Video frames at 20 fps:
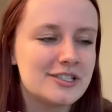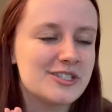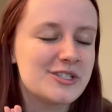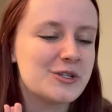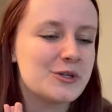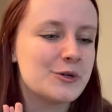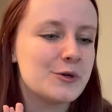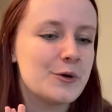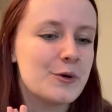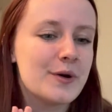
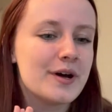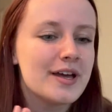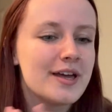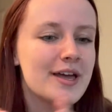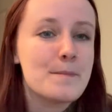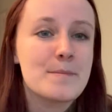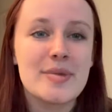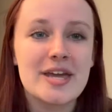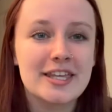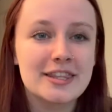to
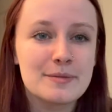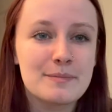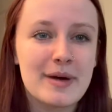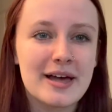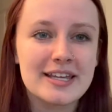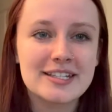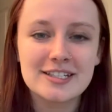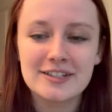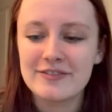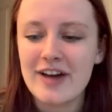make the
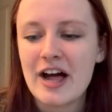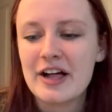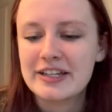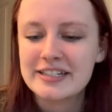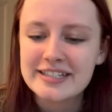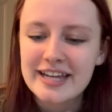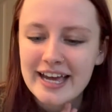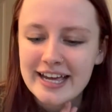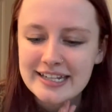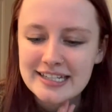best of
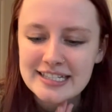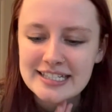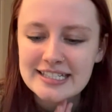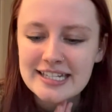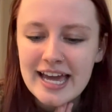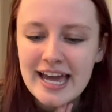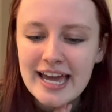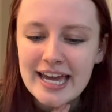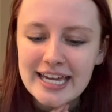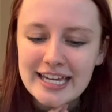Valentine's
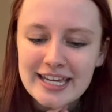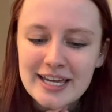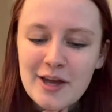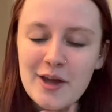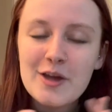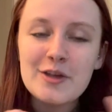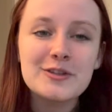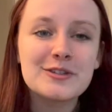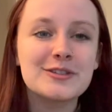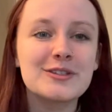Day,
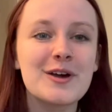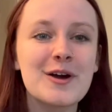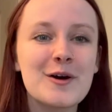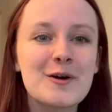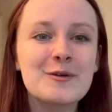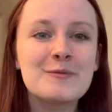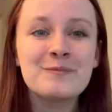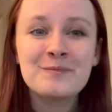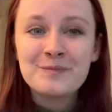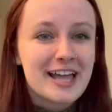
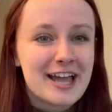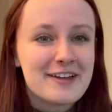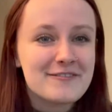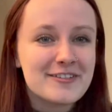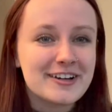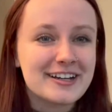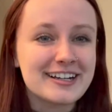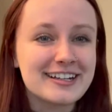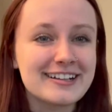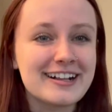so I'm
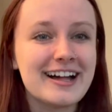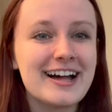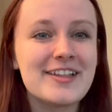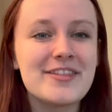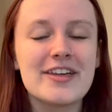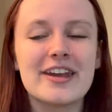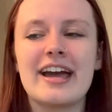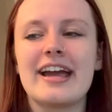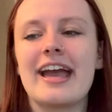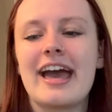very glad
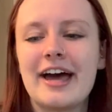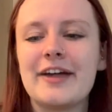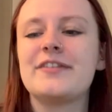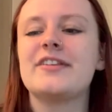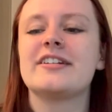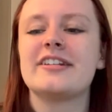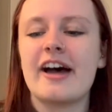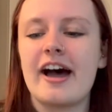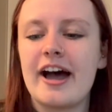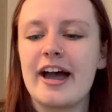that I had the
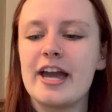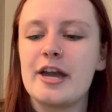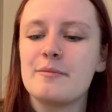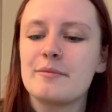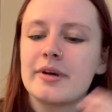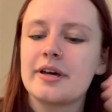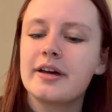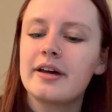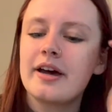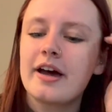
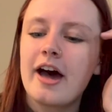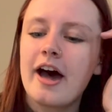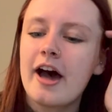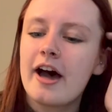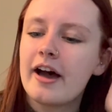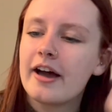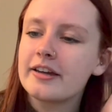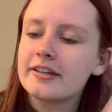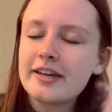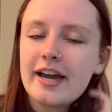time
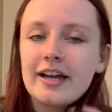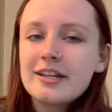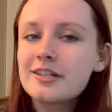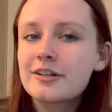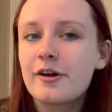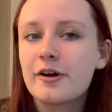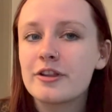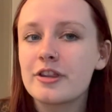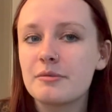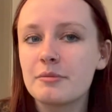to
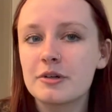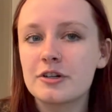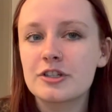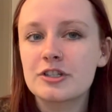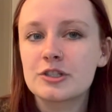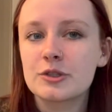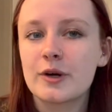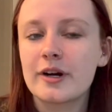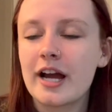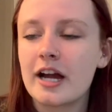go to the
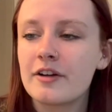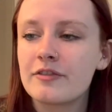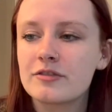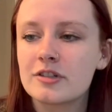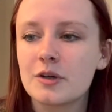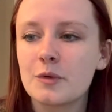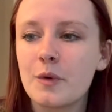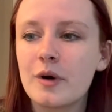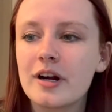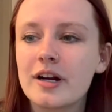bookstore after
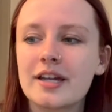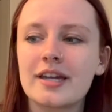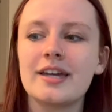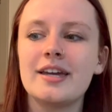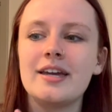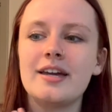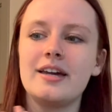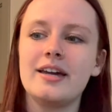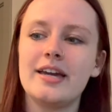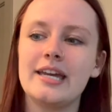work
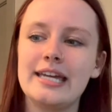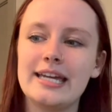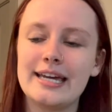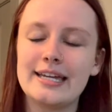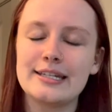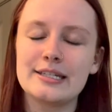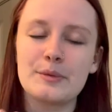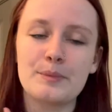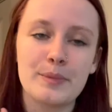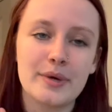
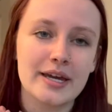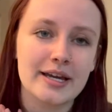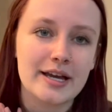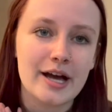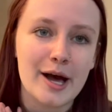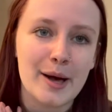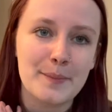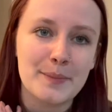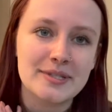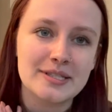and pick
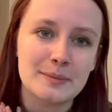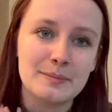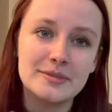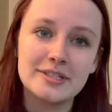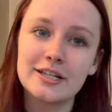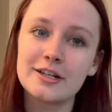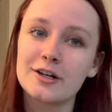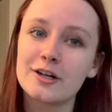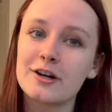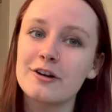up some
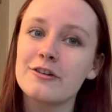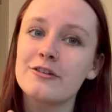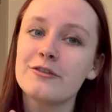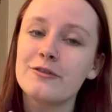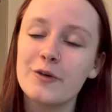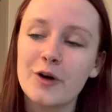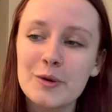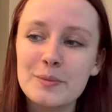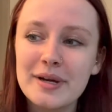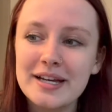dinner
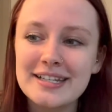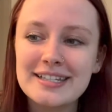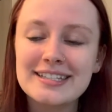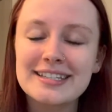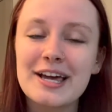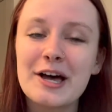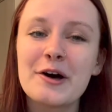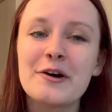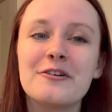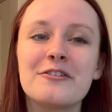for
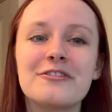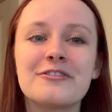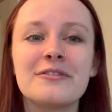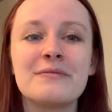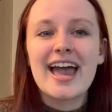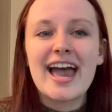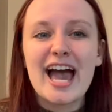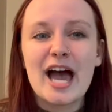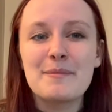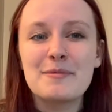myself.
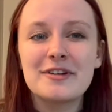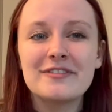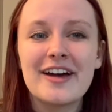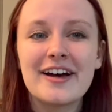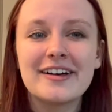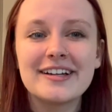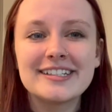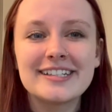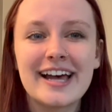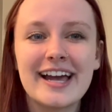Happy
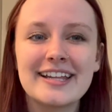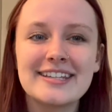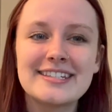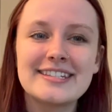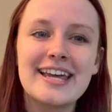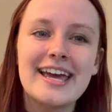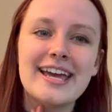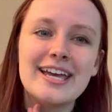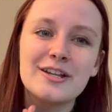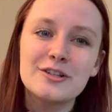Valentine's
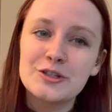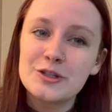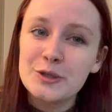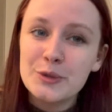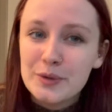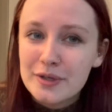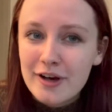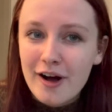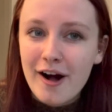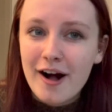Day to
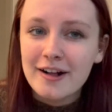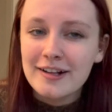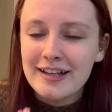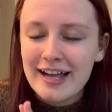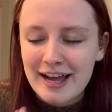y'all